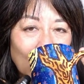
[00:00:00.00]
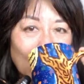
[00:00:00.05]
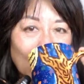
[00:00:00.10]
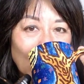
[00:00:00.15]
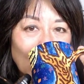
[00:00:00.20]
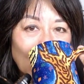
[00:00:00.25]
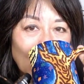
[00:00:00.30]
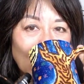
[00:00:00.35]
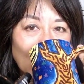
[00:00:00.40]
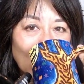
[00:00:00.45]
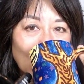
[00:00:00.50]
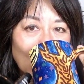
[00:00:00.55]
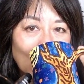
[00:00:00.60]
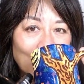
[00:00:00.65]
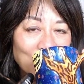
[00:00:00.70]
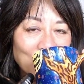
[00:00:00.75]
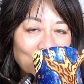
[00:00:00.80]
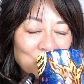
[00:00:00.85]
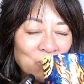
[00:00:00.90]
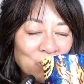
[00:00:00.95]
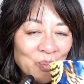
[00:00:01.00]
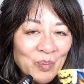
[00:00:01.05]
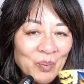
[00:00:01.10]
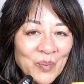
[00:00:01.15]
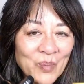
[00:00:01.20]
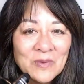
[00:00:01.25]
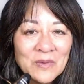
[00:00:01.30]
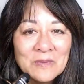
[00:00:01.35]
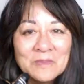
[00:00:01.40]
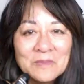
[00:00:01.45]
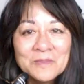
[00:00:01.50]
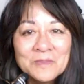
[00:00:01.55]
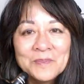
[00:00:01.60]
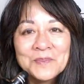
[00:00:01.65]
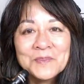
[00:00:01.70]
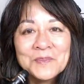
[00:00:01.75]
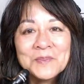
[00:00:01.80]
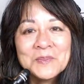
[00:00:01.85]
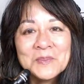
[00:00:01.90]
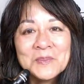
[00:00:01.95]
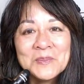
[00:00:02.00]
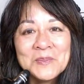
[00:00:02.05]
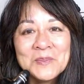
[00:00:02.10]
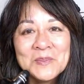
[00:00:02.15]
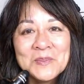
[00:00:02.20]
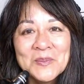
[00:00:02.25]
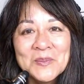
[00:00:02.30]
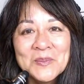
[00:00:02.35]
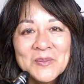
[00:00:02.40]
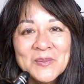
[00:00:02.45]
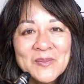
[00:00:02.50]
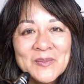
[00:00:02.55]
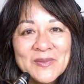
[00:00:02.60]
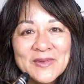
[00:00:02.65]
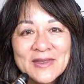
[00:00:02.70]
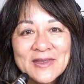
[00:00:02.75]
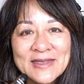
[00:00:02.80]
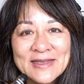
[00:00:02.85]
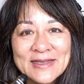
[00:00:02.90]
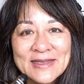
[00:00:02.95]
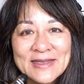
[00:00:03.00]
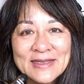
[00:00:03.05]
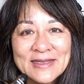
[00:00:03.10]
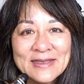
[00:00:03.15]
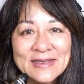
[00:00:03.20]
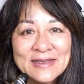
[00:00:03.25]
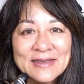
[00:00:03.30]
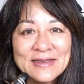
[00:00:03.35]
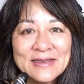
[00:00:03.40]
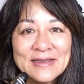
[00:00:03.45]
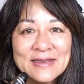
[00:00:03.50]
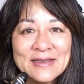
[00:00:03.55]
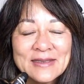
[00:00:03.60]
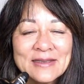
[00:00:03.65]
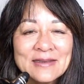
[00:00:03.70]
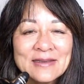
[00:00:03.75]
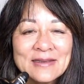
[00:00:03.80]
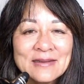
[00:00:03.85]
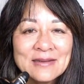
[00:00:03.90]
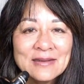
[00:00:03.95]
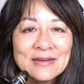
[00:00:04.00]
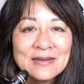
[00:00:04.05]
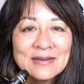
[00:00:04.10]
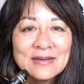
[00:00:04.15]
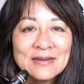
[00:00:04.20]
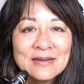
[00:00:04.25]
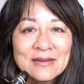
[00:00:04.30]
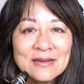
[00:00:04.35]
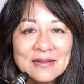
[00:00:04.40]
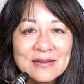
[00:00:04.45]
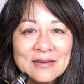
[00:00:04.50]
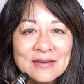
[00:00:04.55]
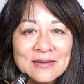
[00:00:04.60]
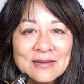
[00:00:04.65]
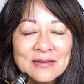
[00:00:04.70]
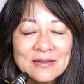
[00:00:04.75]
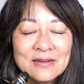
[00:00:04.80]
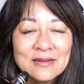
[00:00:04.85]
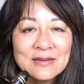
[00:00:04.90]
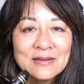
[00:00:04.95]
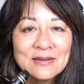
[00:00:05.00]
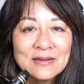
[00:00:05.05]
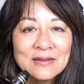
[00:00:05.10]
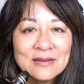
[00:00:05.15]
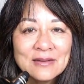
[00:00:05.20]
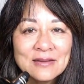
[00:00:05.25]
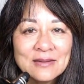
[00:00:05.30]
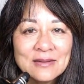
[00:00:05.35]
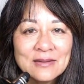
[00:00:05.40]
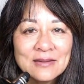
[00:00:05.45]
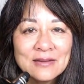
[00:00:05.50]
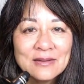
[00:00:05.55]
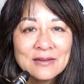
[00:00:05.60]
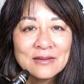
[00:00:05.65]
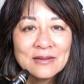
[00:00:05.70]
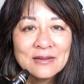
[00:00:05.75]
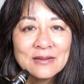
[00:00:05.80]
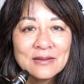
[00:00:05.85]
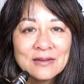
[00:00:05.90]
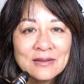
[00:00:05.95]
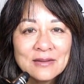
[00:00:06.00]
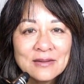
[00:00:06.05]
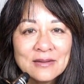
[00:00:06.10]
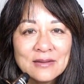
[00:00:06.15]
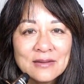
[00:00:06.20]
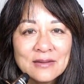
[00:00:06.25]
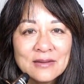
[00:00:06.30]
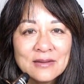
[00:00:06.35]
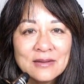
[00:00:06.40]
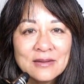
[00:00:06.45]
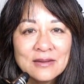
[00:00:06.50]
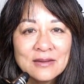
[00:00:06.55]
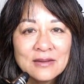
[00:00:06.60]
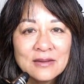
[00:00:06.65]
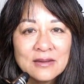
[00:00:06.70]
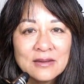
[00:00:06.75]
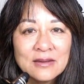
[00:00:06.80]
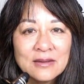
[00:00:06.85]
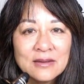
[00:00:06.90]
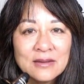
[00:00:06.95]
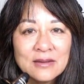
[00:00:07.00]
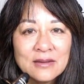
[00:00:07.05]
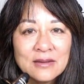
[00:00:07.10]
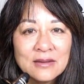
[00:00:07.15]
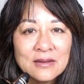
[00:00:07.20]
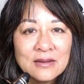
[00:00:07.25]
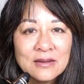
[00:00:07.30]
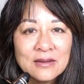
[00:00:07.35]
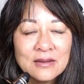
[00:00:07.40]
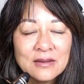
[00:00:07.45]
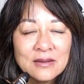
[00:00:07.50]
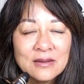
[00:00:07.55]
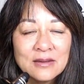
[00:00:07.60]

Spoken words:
This person isn't speaking.